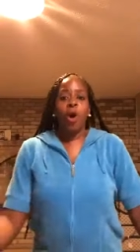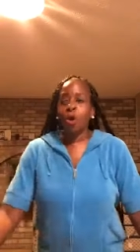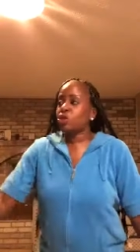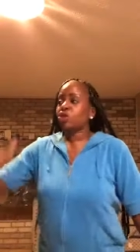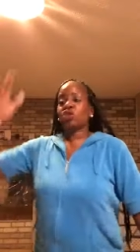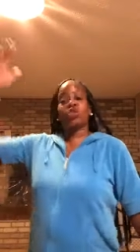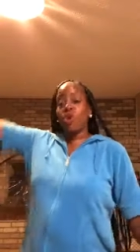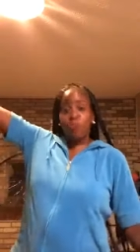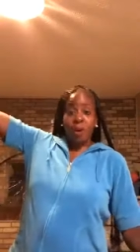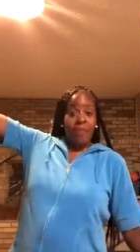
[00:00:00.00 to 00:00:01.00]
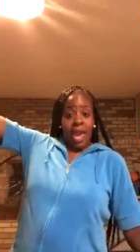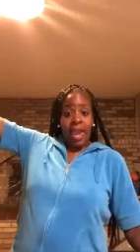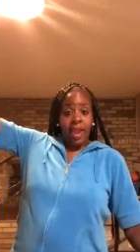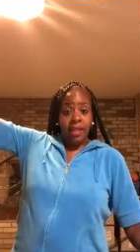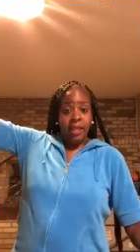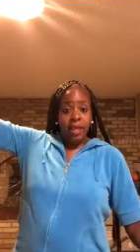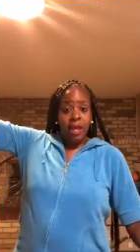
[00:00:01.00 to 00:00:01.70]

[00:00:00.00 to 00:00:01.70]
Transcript: or superman,